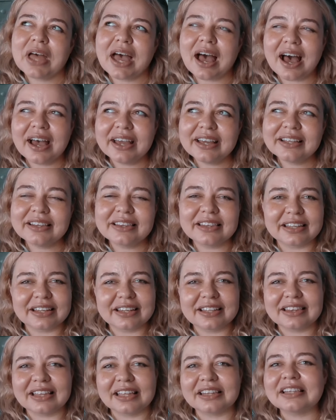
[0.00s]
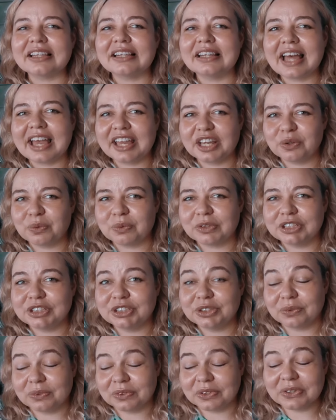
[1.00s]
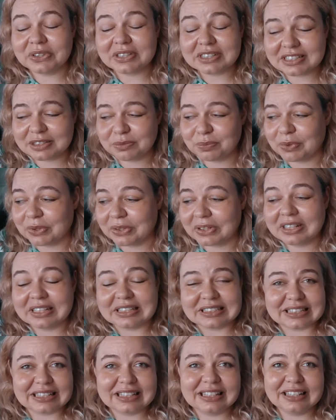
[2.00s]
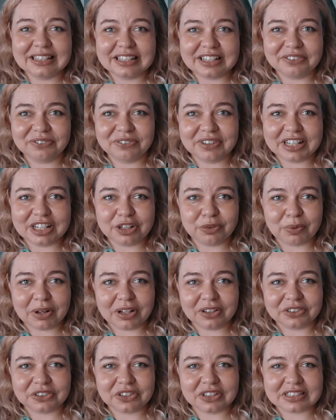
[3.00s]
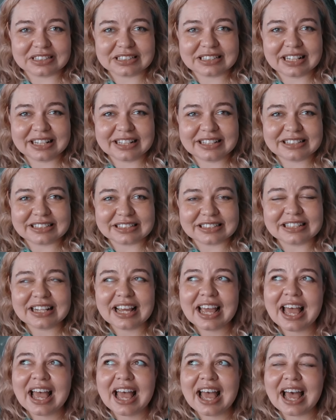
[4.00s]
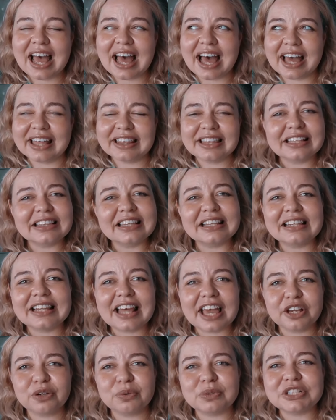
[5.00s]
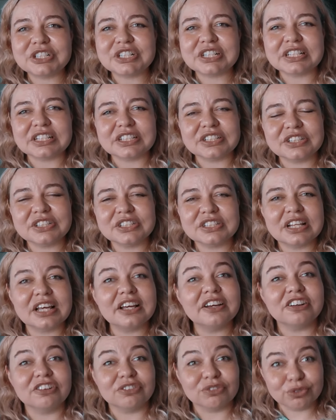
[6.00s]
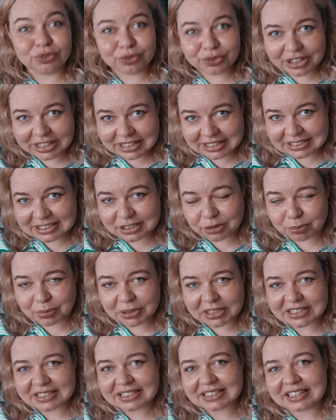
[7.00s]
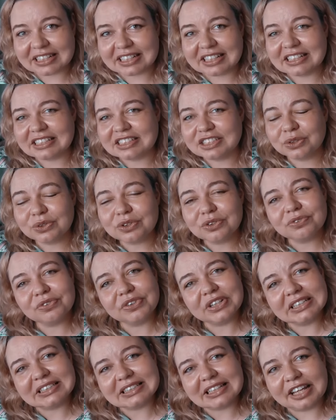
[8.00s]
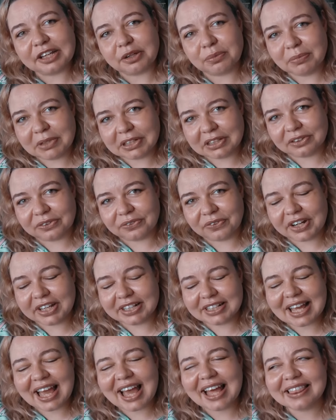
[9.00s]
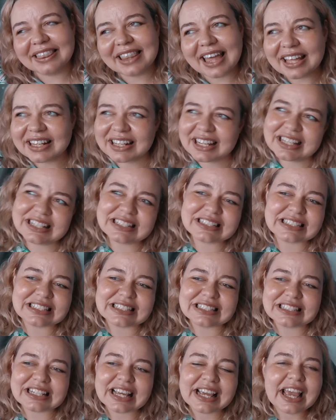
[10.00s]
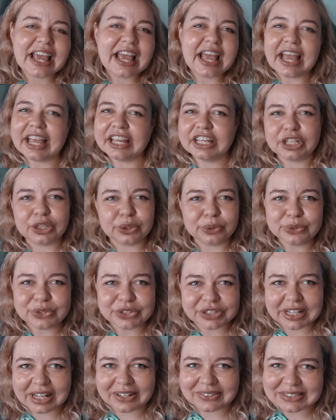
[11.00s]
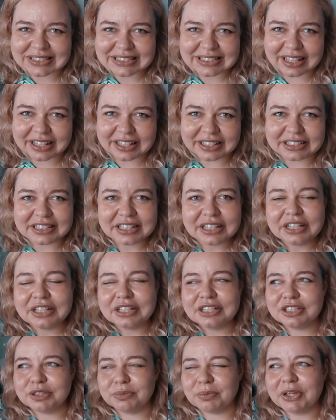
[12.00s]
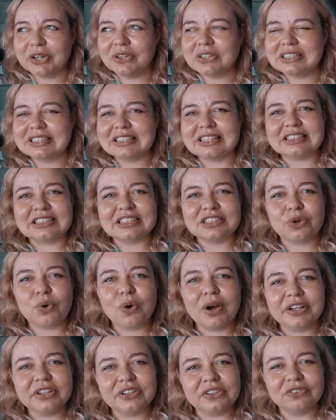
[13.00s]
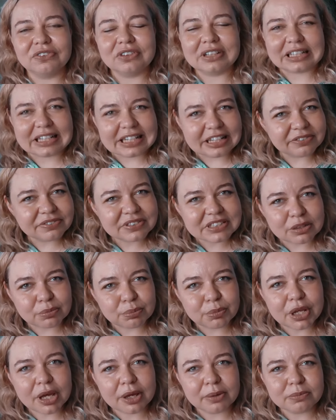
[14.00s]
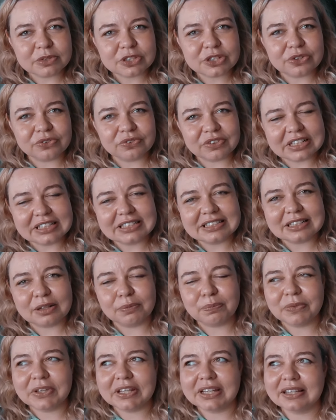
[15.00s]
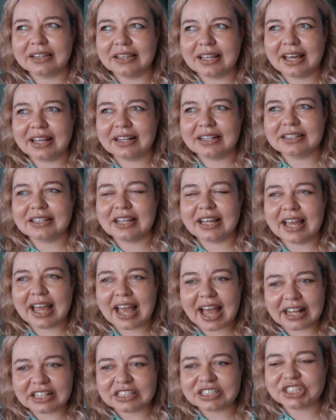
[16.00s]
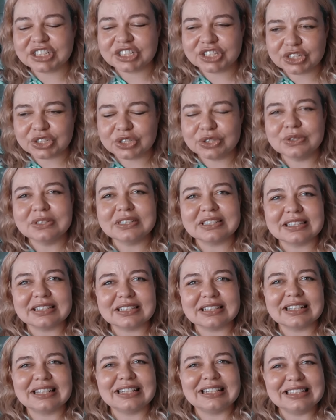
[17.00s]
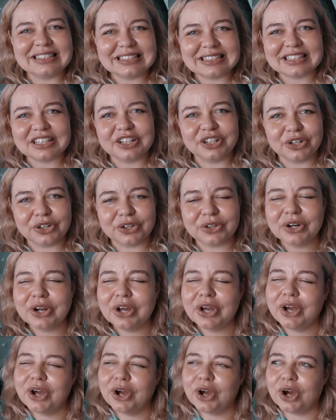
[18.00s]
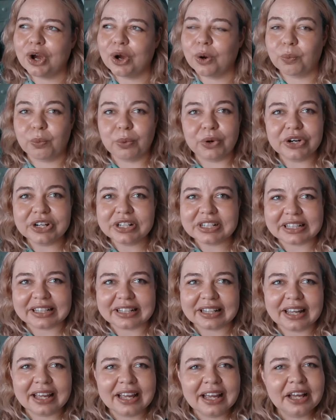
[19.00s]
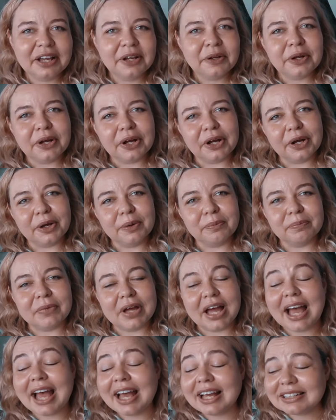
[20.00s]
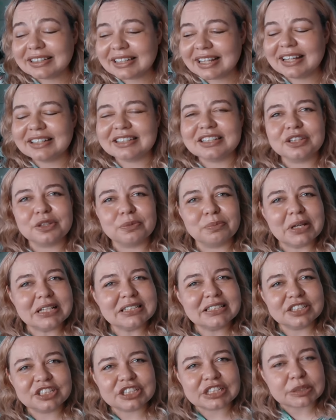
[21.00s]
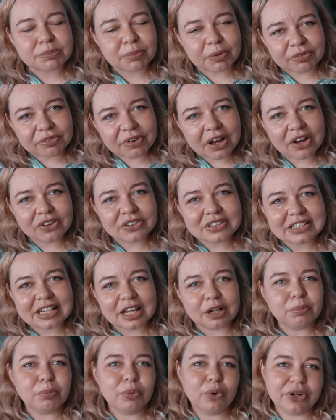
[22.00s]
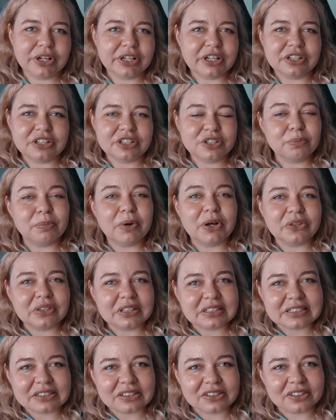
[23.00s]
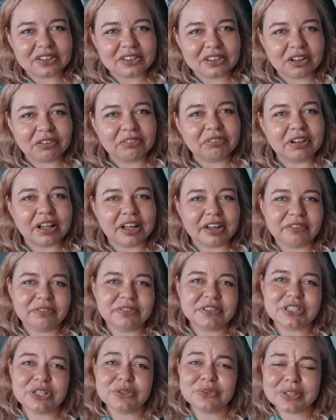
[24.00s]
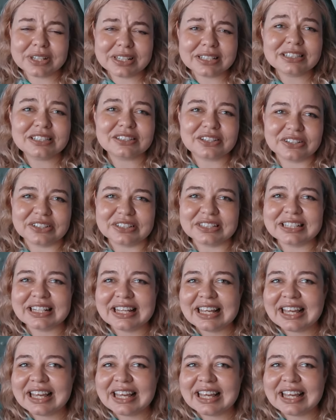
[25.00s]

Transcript: I think that the language, although this book is clearly really well translated, I think the language is really simplistic. It sort of reads like middle grade, and that isn't a huge downside. To be honest, it's quite a relief sometimes to read something that just uses easier wording. And yet, the message is profound and poignant about the circle of life, so it's good.